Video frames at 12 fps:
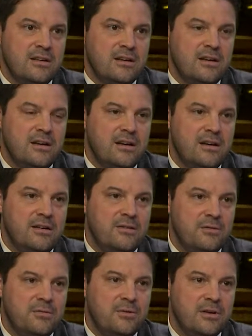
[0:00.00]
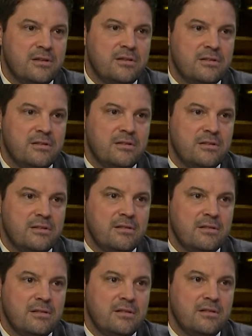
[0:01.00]
Uh, what, what kind of sentence
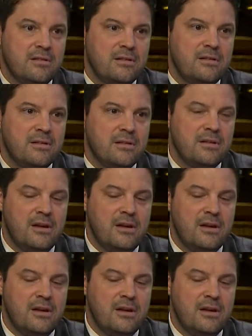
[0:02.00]
did he get?